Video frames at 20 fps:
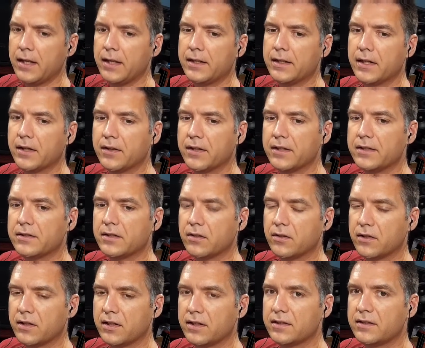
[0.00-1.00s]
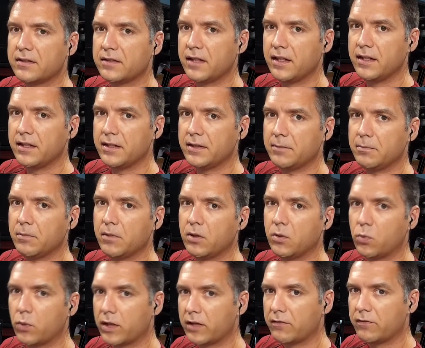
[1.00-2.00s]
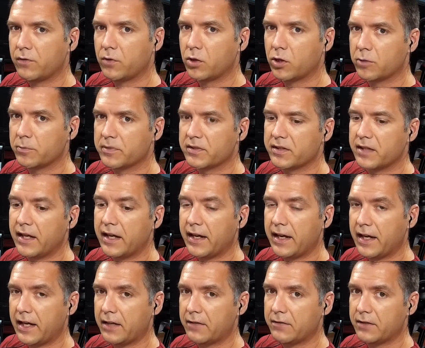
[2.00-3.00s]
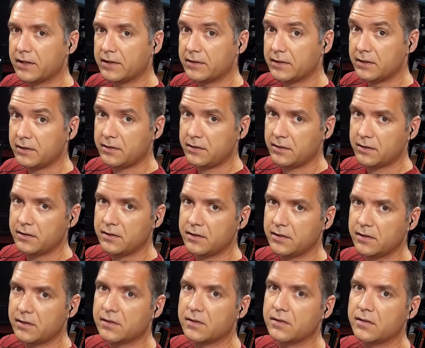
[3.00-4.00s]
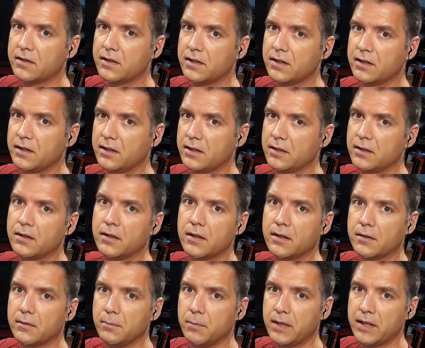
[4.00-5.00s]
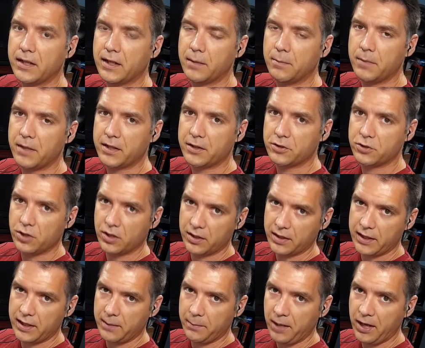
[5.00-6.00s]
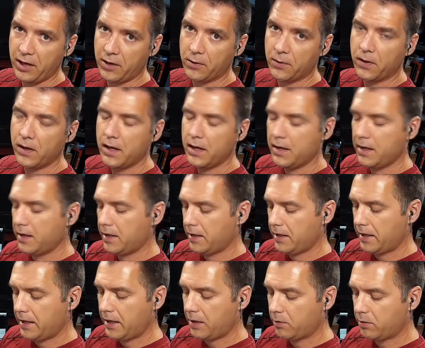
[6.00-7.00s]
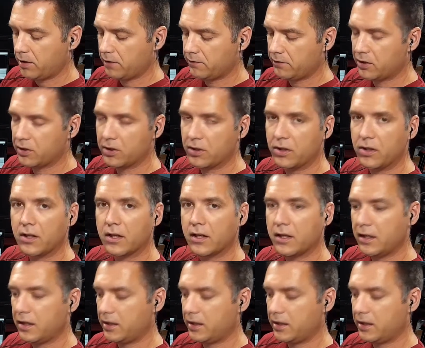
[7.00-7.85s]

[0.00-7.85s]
Now these are the same waveforms that have existed since the miniAtmegatron came out. However,